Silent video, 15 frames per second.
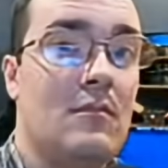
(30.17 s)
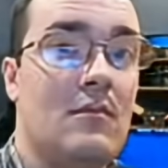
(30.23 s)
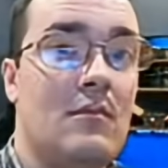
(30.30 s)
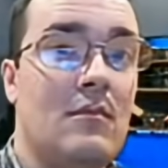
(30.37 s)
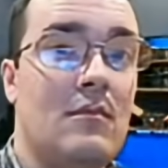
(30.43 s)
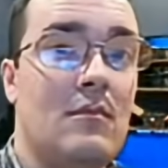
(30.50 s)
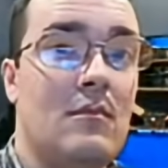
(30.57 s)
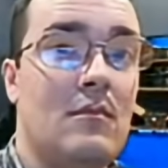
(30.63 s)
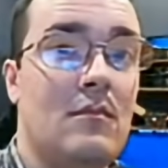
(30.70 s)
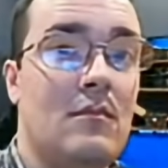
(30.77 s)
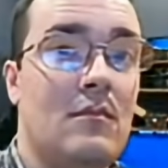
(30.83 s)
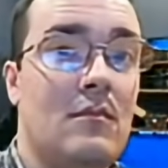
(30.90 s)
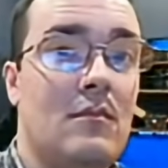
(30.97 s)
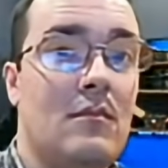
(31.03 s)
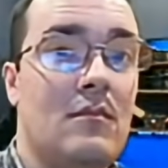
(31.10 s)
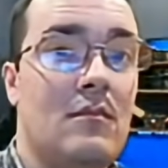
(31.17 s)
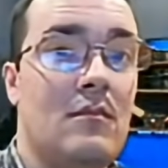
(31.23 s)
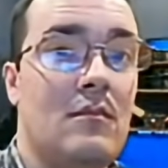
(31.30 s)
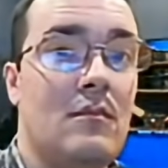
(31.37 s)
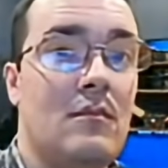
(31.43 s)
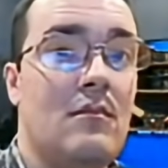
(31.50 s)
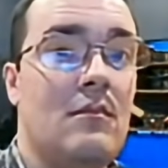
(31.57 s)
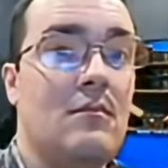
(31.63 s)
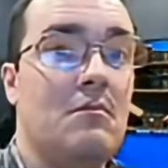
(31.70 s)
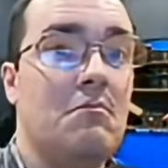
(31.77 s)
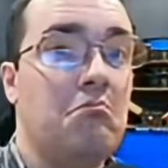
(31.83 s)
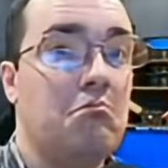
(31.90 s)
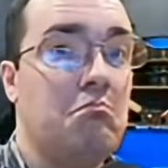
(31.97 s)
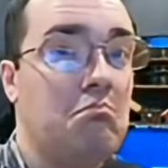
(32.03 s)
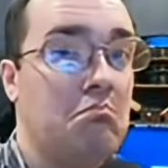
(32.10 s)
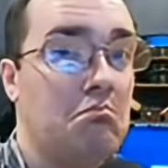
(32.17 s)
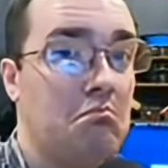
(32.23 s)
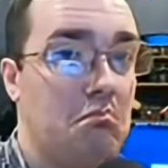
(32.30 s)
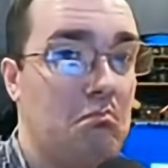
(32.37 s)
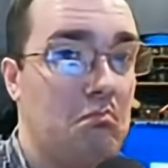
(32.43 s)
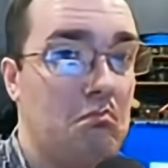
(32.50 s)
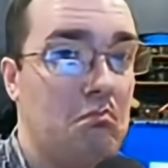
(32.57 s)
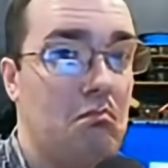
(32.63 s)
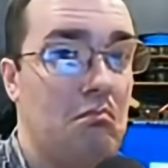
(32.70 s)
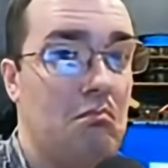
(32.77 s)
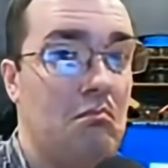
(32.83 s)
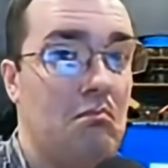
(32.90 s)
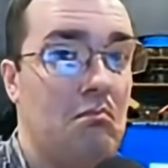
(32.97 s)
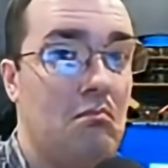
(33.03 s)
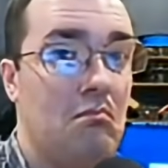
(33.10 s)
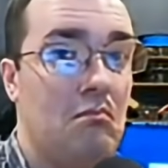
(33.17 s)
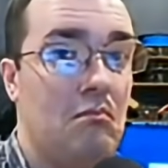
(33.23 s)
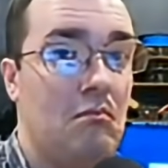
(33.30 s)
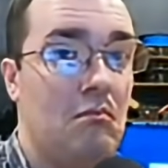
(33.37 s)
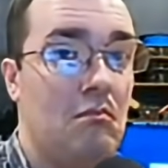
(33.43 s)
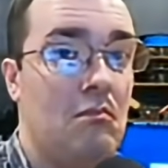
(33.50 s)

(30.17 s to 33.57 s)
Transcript: [no speech]